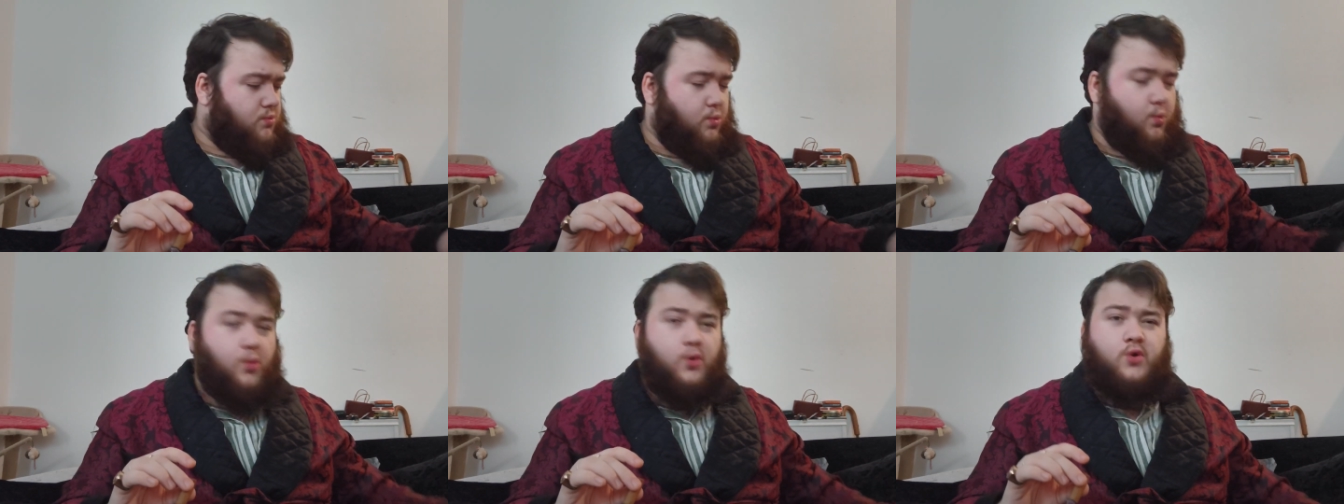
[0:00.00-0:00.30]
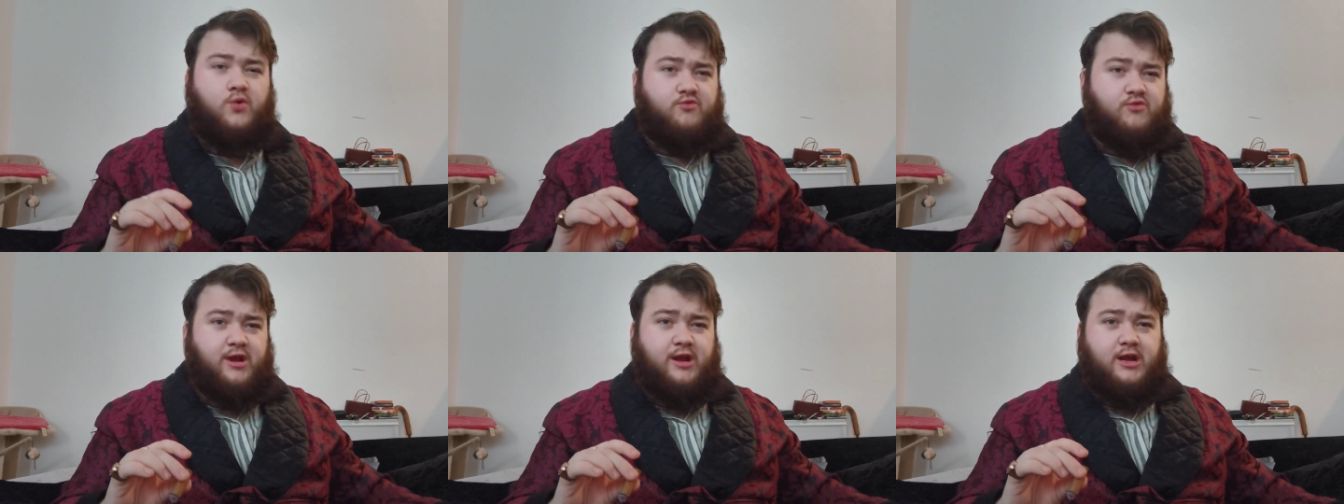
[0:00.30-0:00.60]

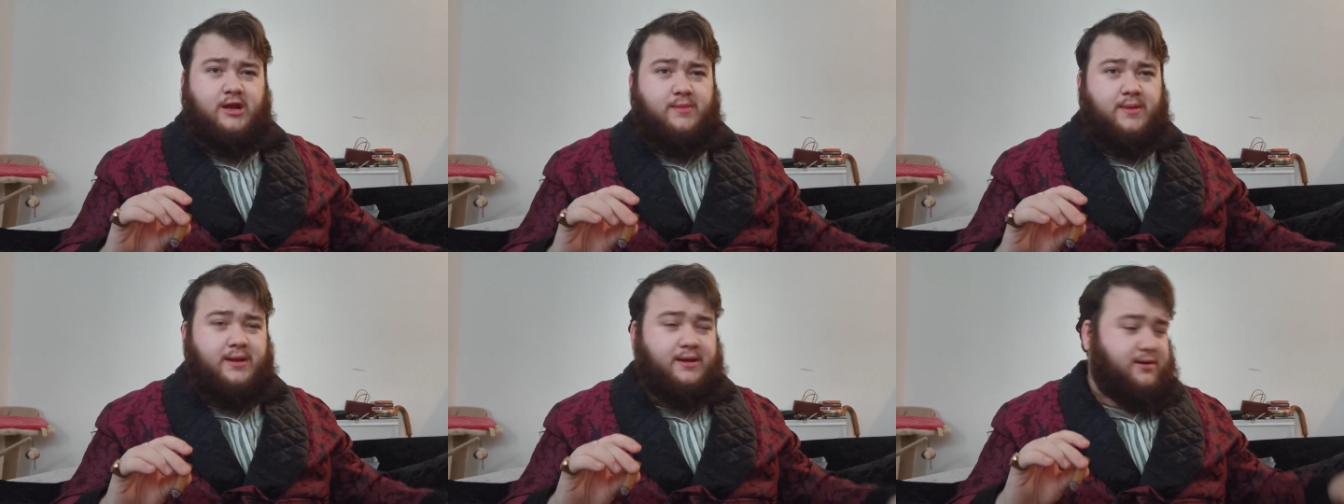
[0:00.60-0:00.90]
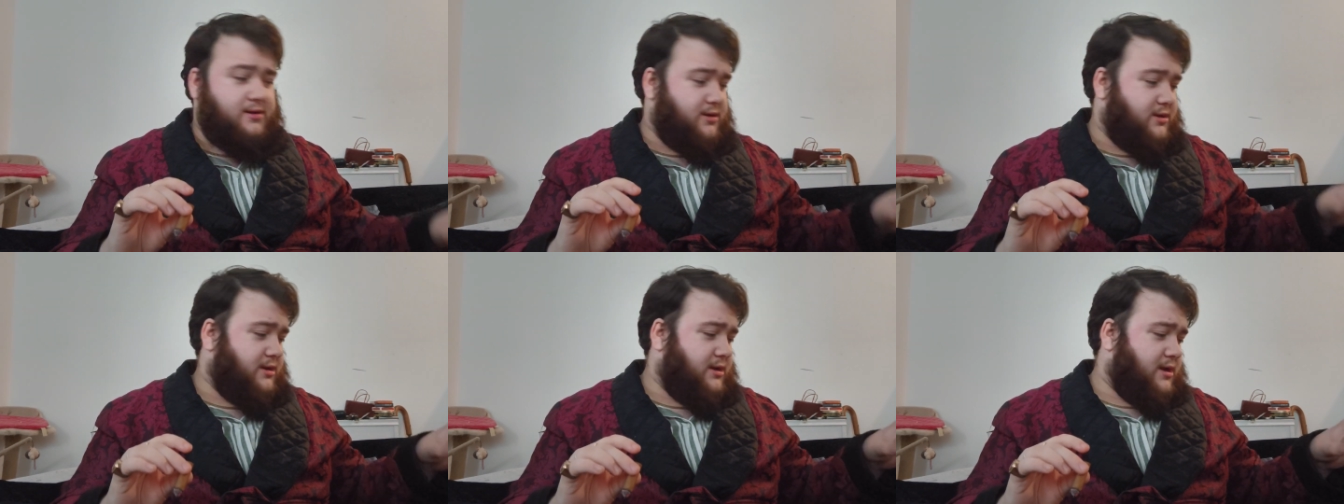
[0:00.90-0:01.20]
Wouldn't
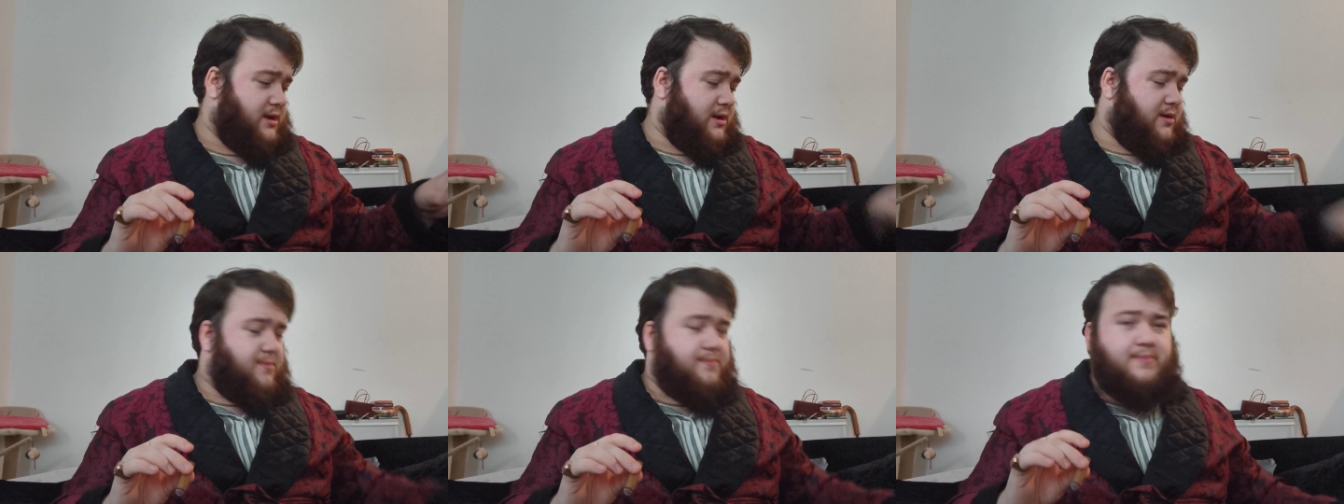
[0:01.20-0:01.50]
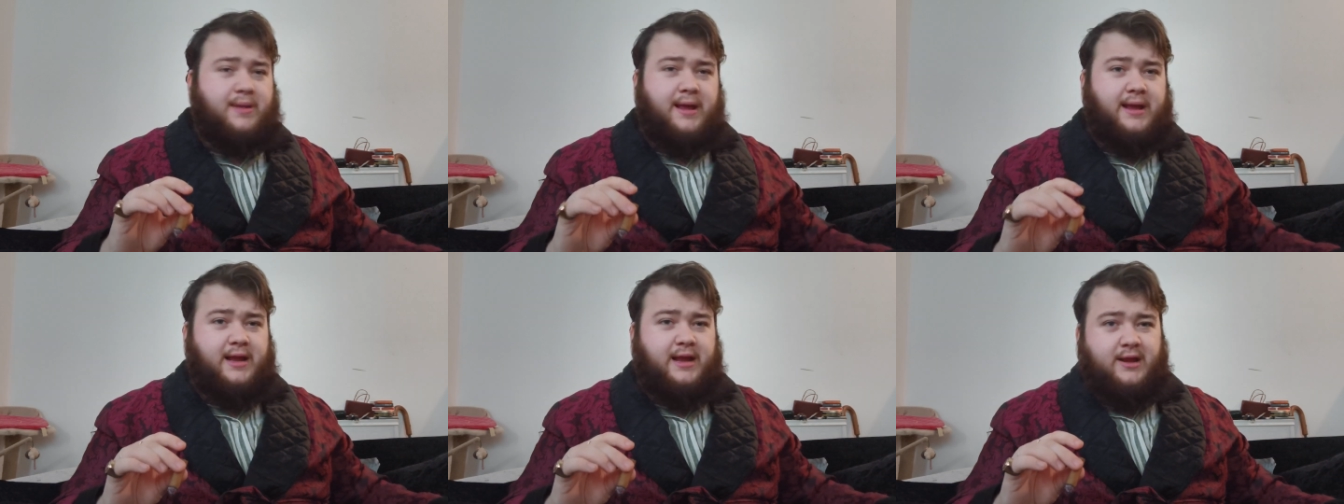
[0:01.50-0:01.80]
recommend
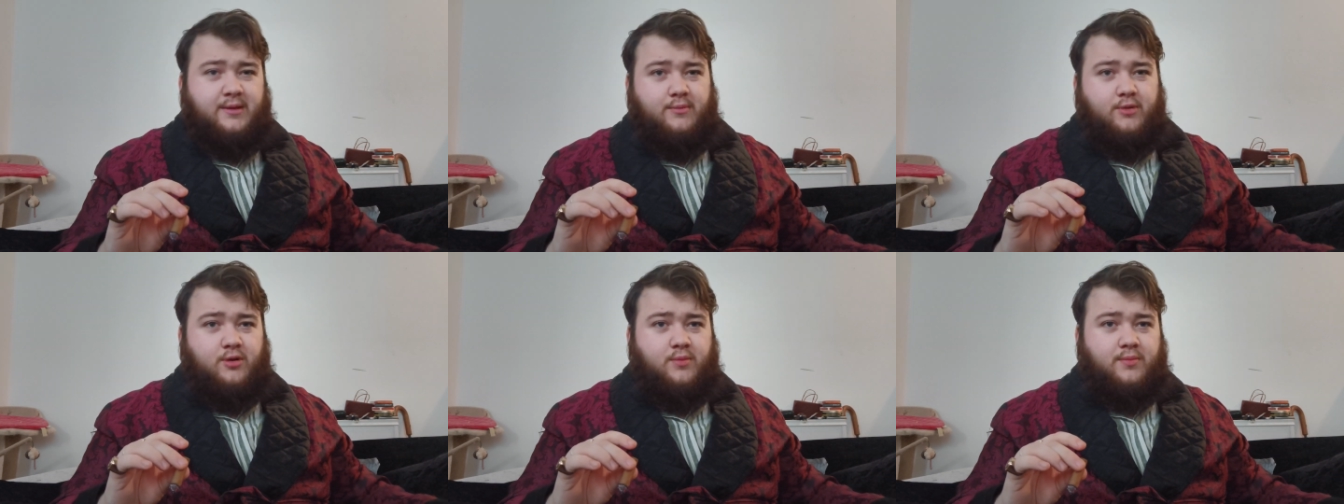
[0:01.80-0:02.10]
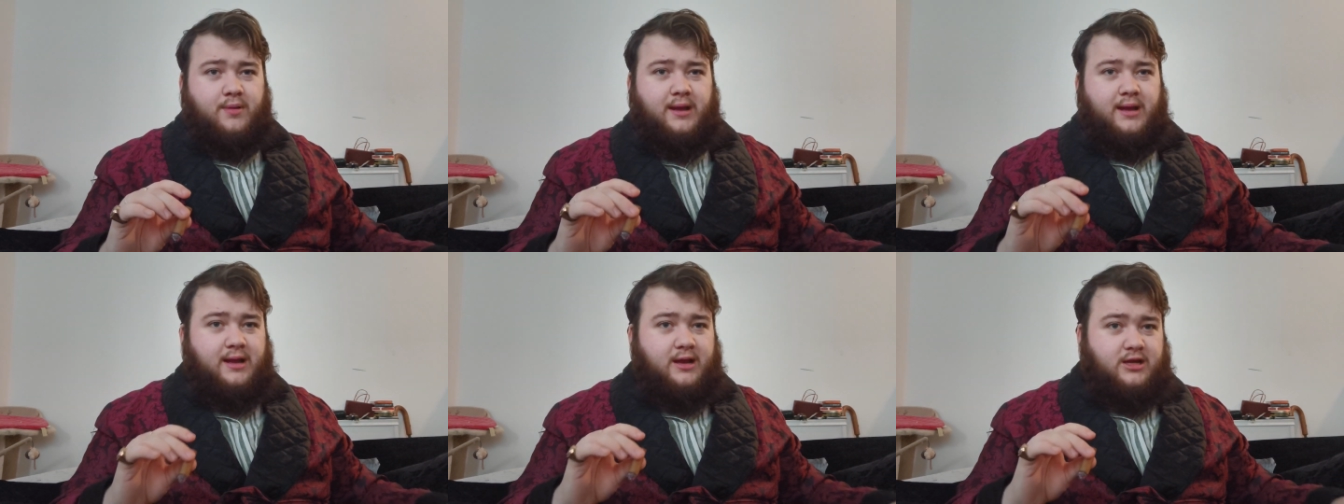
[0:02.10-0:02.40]
picking them
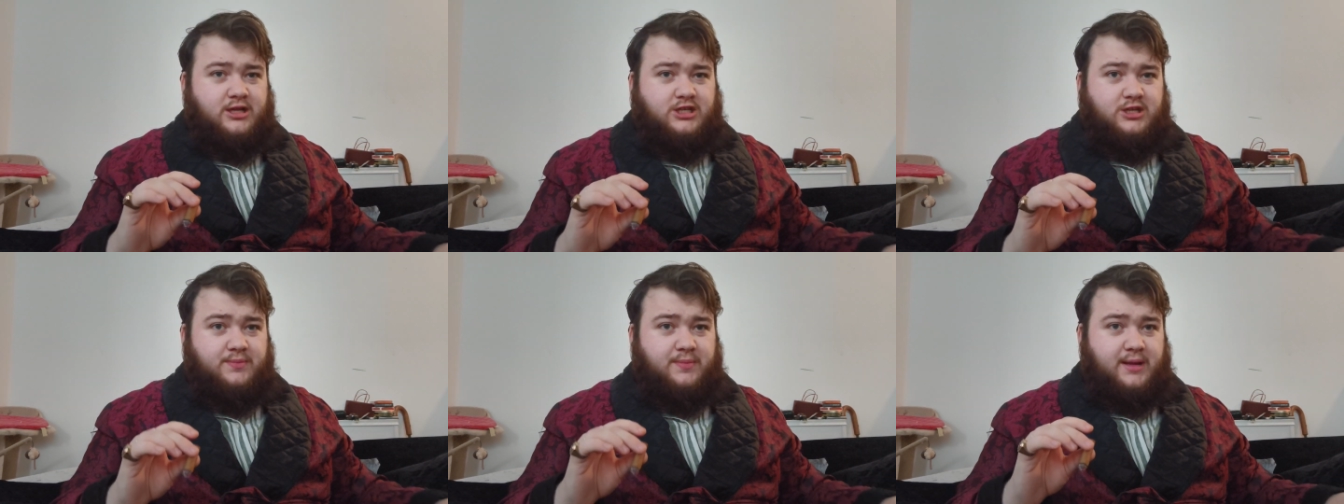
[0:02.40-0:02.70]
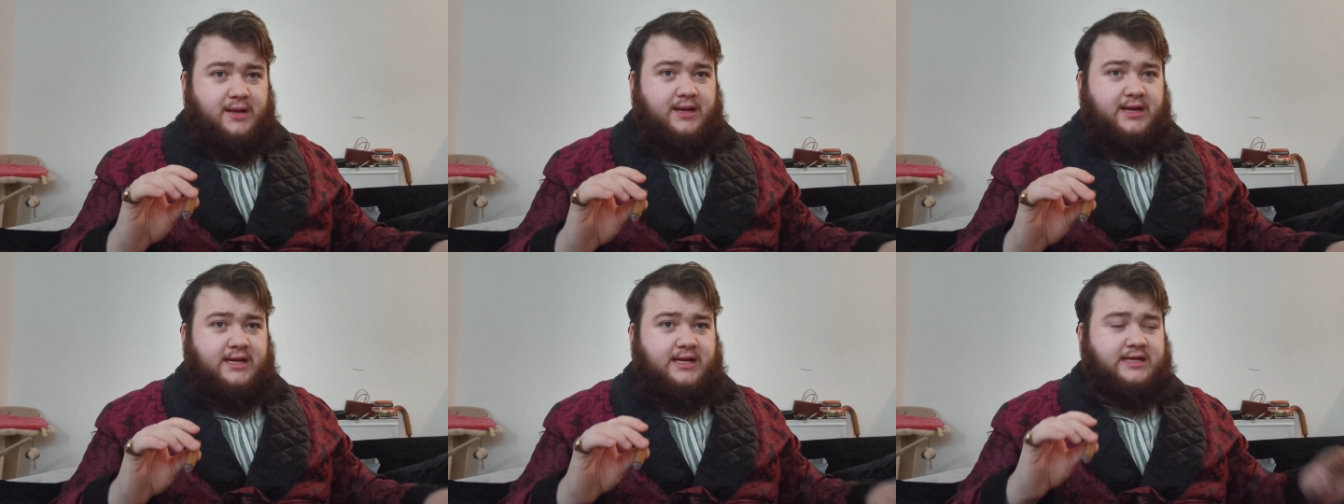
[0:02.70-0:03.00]
up at a
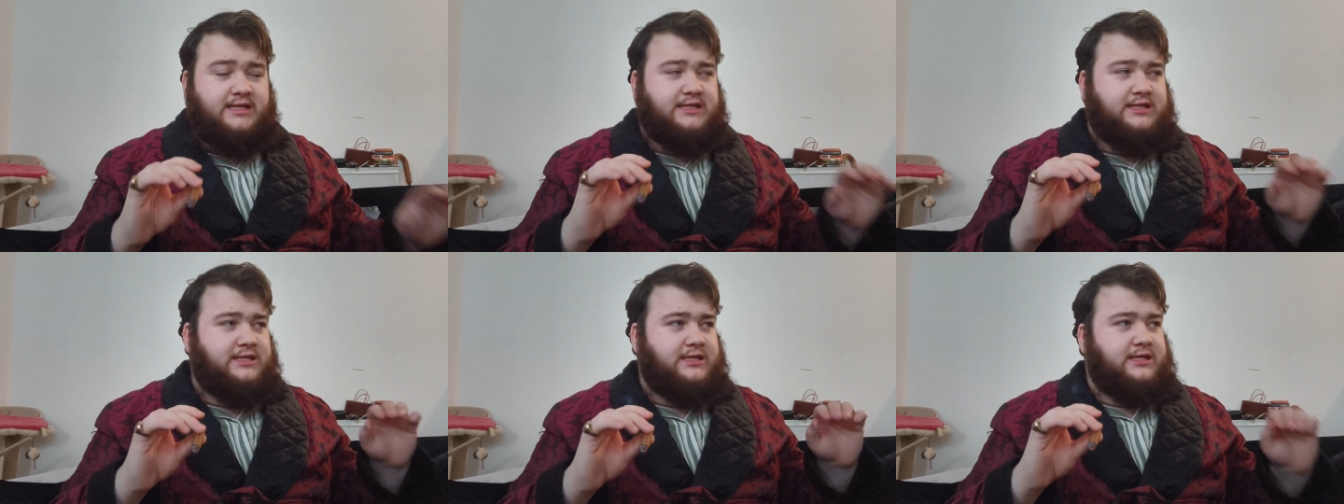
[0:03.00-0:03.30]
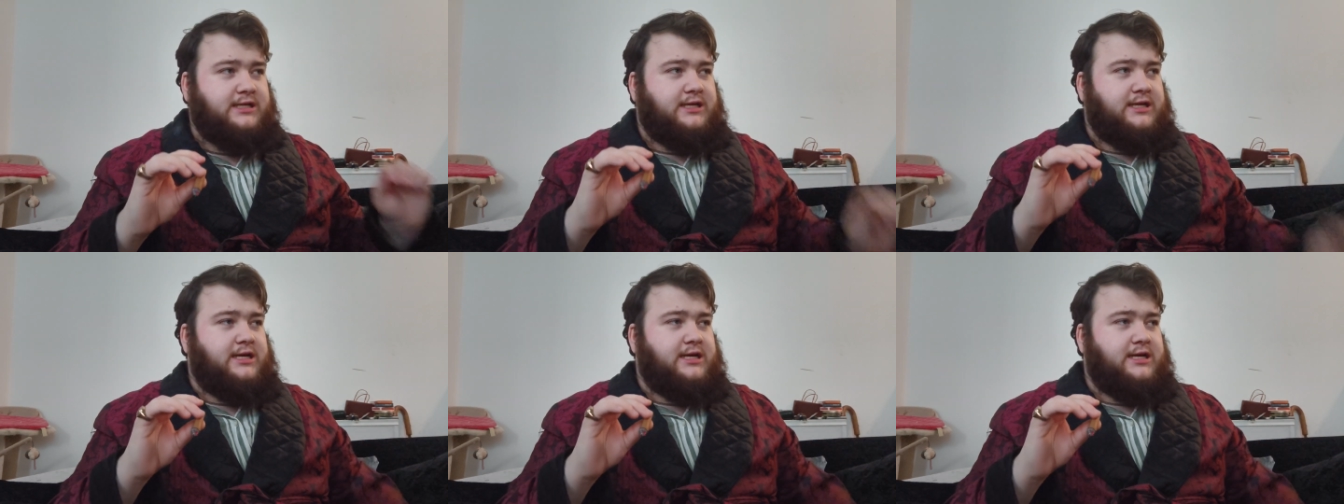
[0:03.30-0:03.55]
tobacconist.